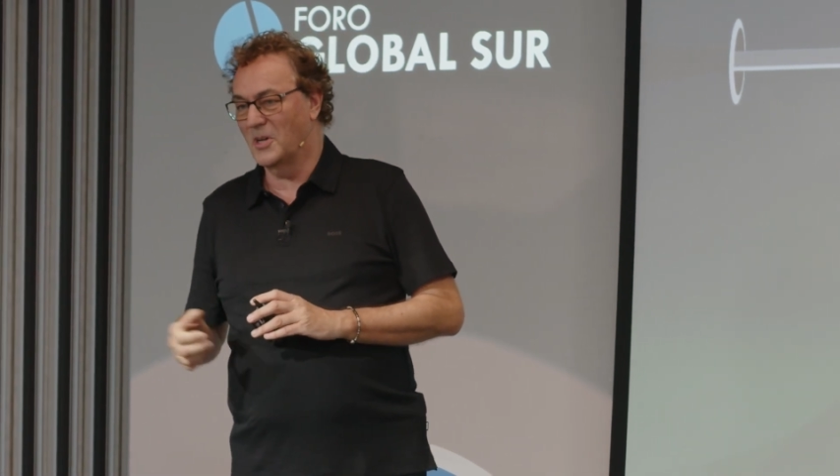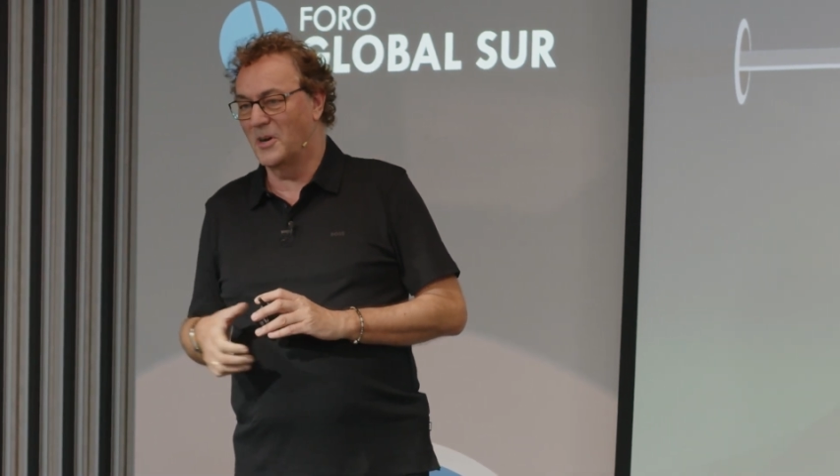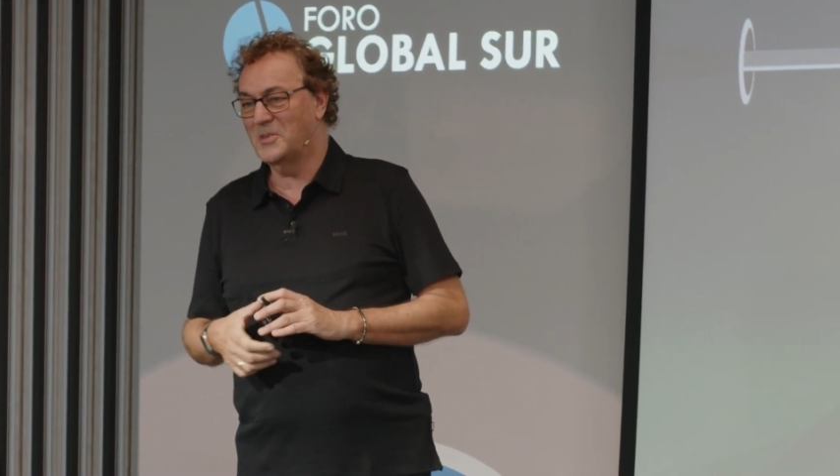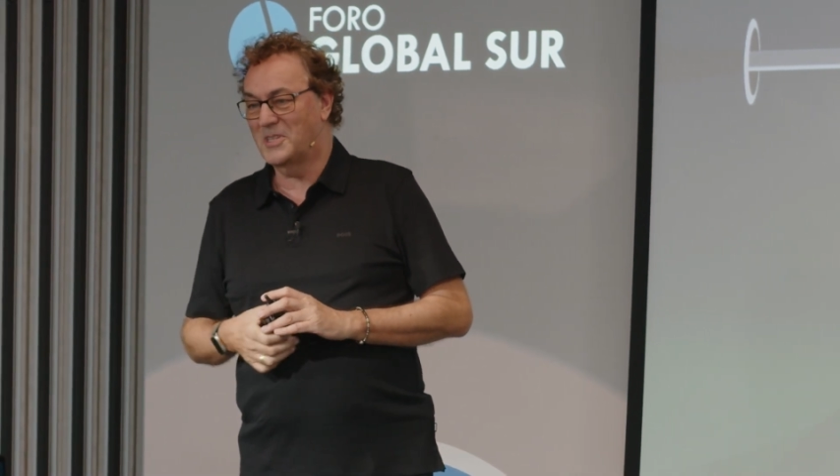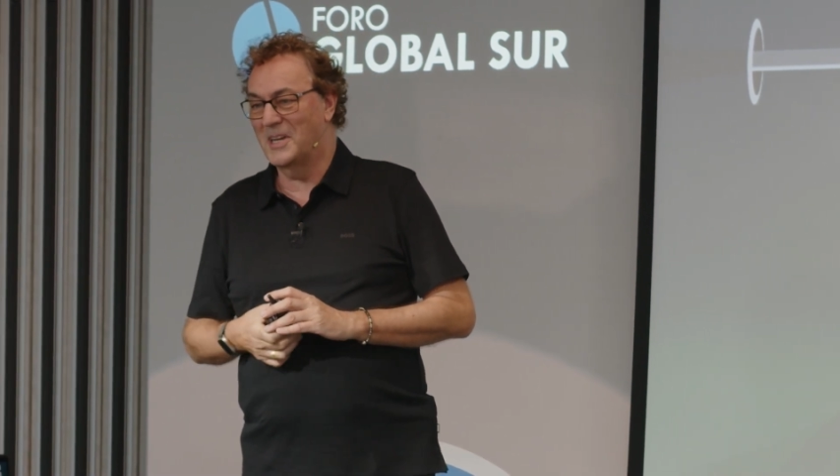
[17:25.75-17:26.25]

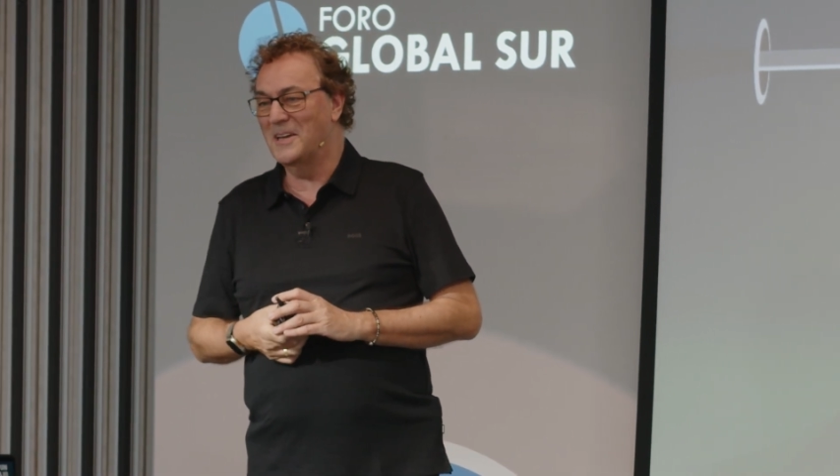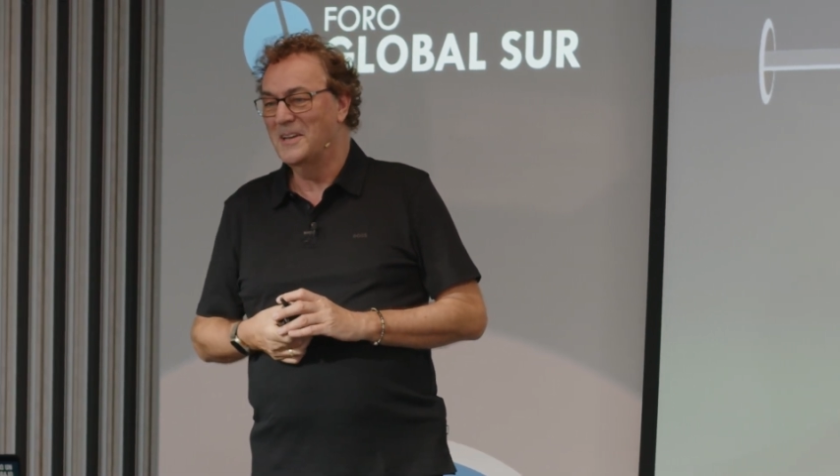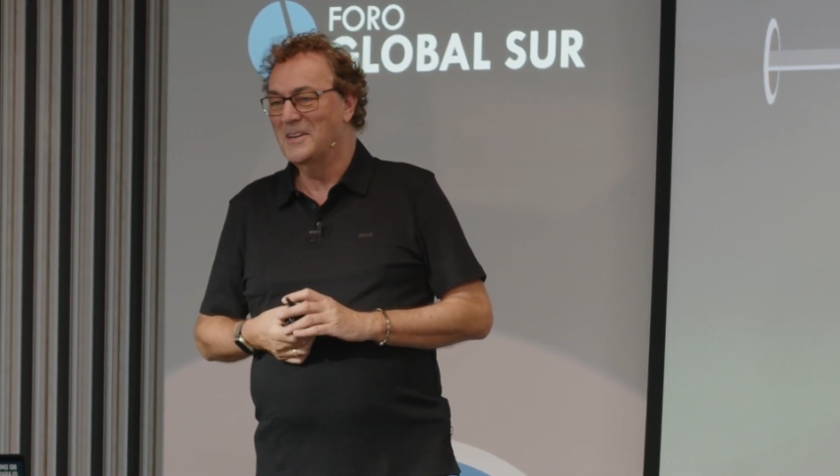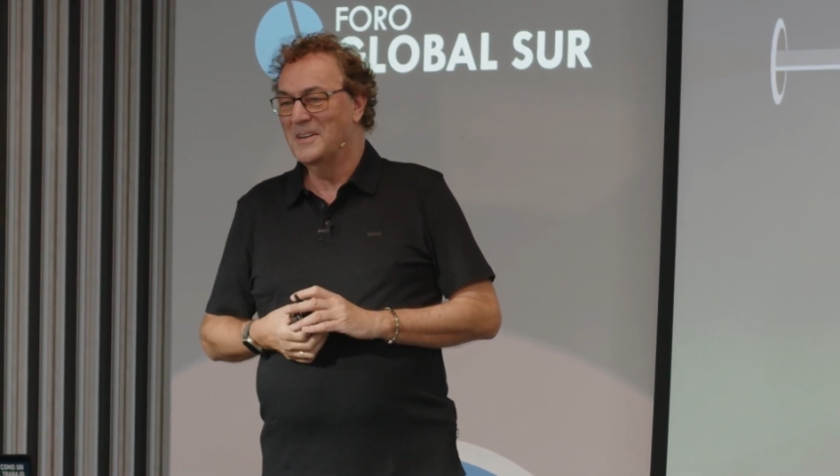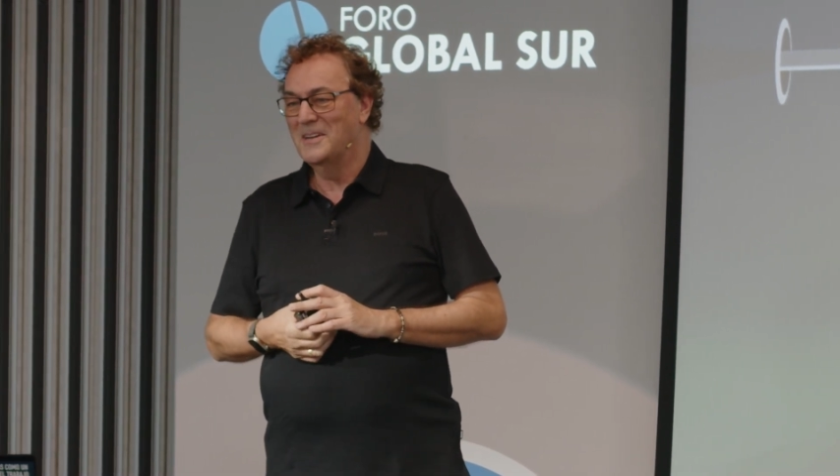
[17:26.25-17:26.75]
songs here
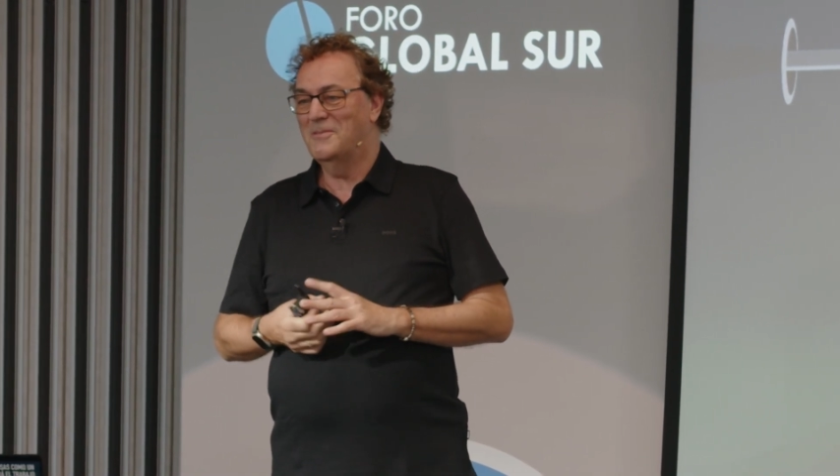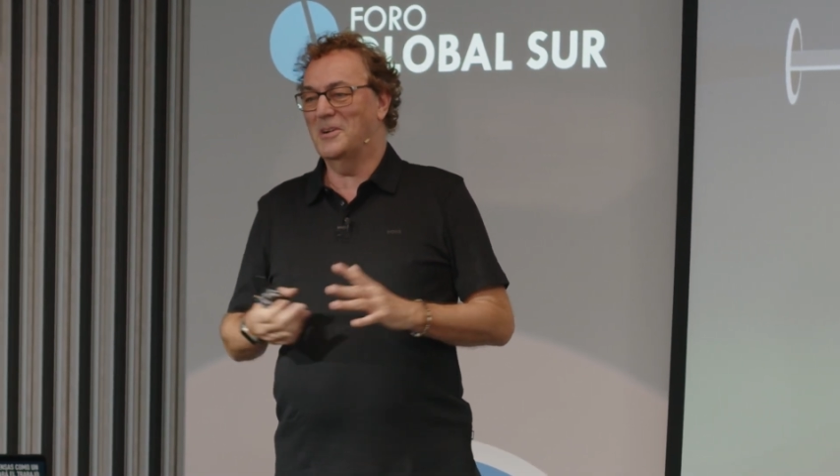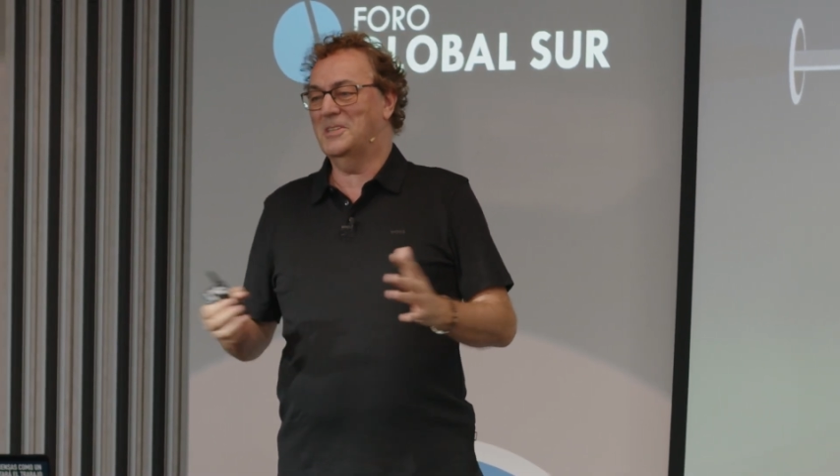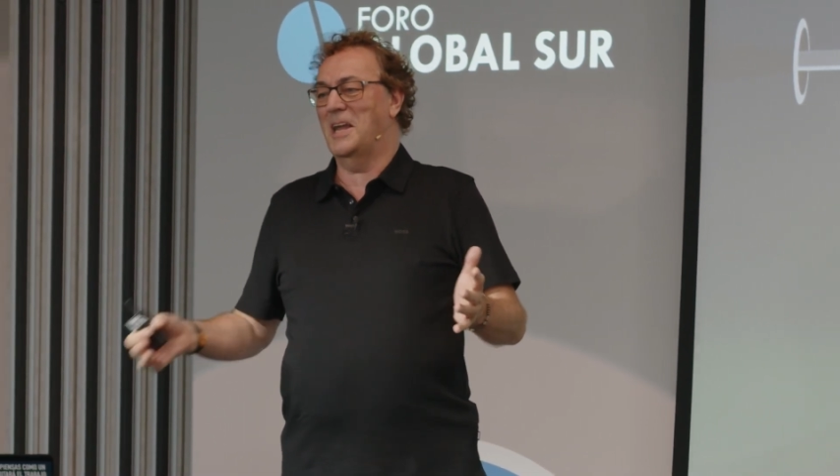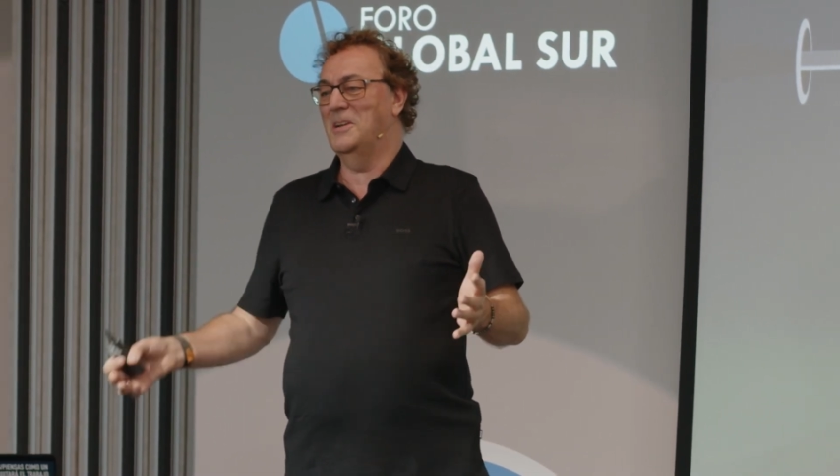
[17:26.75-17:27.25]

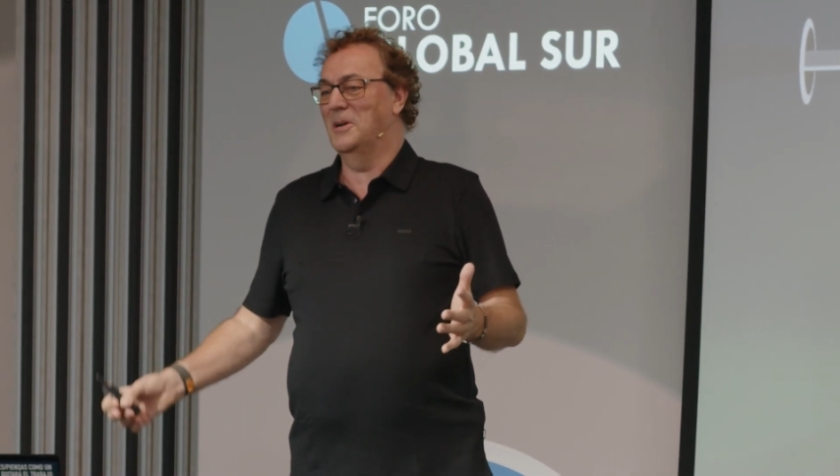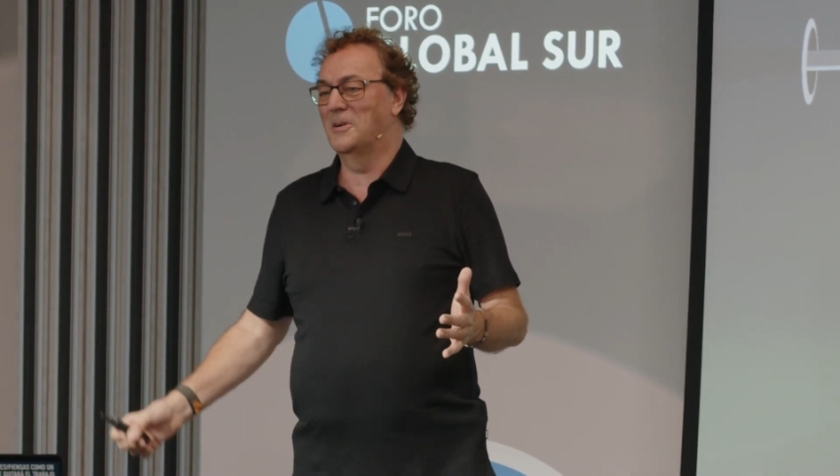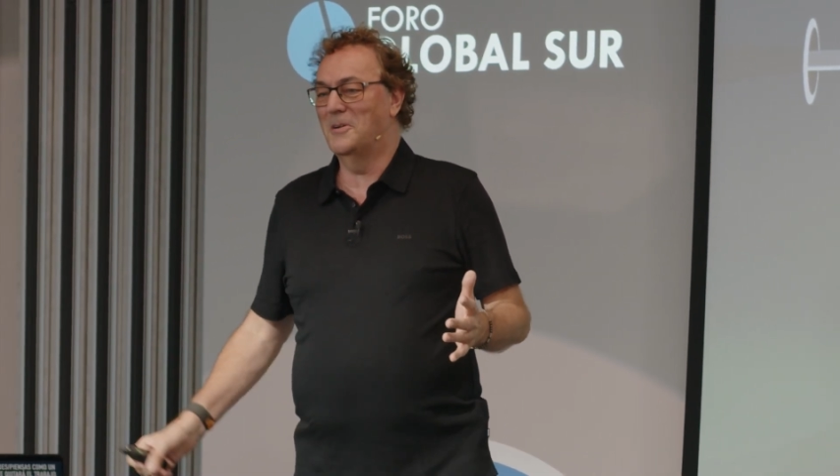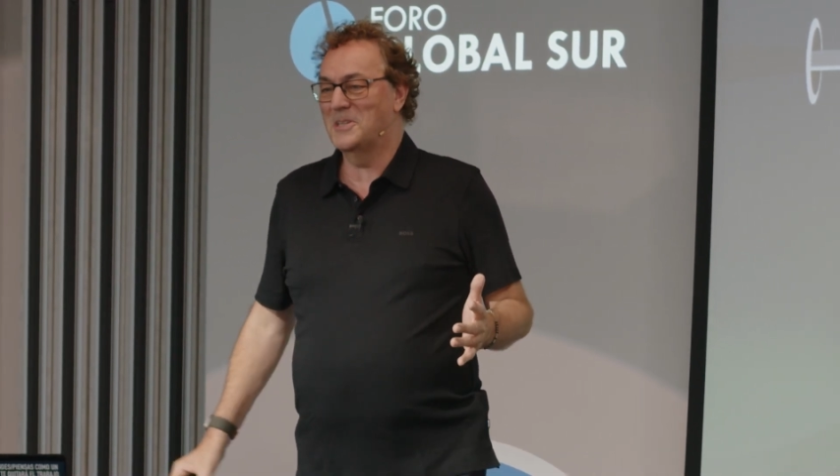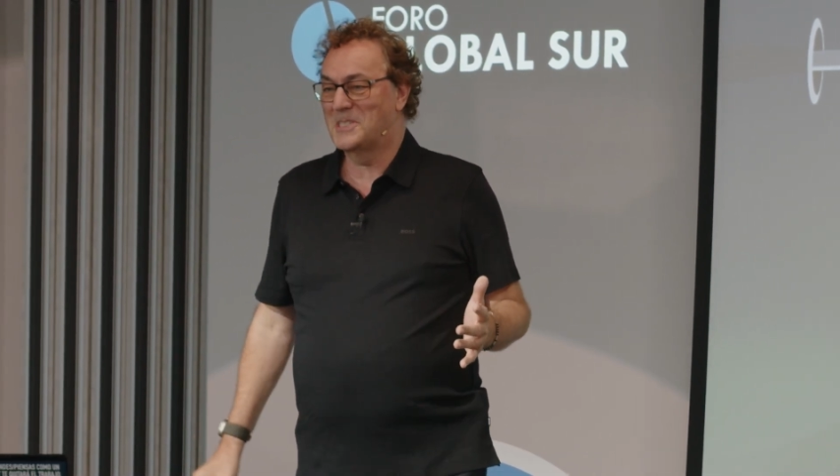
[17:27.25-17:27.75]
for 10
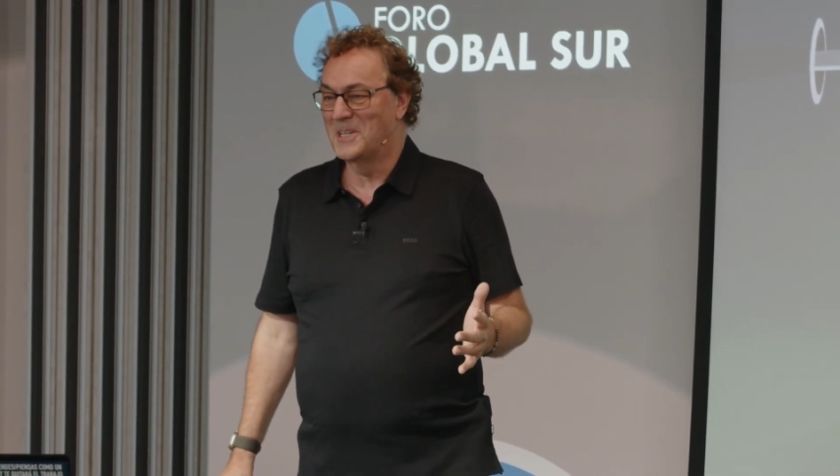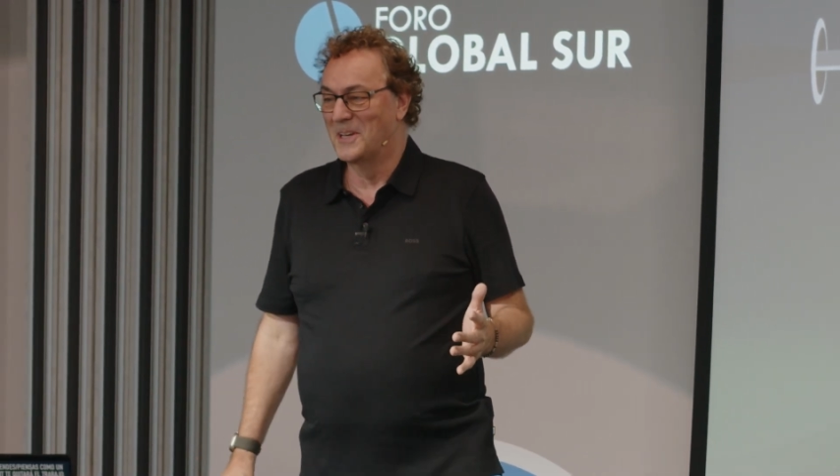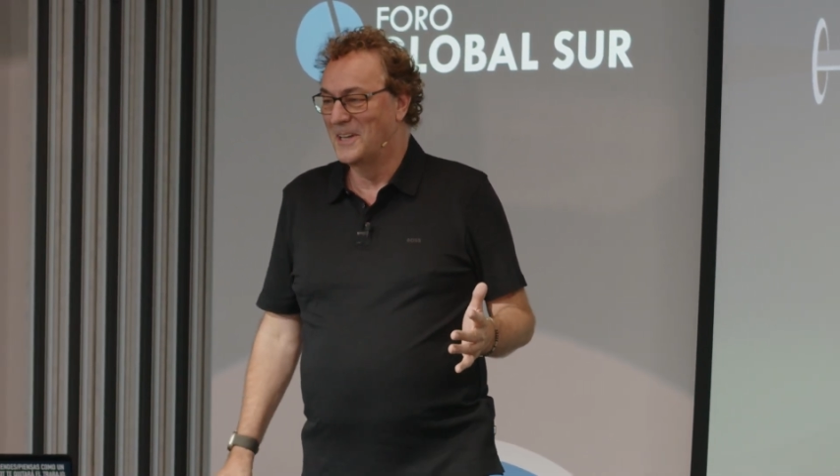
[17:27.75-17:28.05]
euros.